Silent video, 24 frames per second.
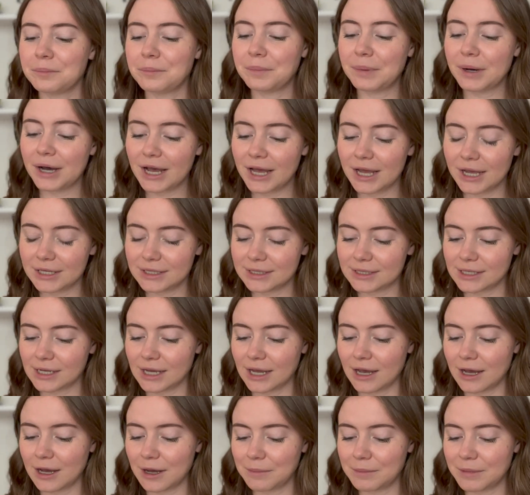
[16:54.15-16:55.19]
But
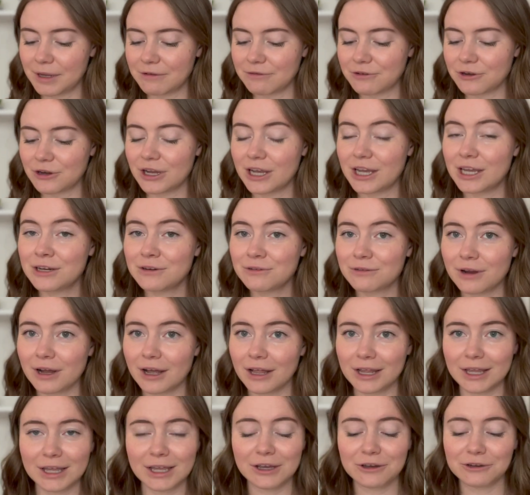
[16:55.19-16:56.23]
um, if you're in
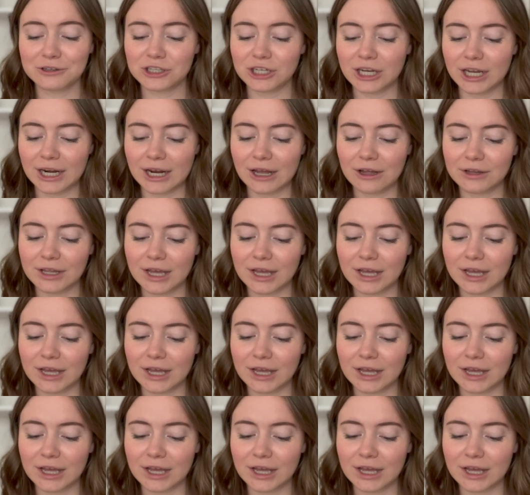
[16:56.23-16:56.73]
Raleigh, go check it out.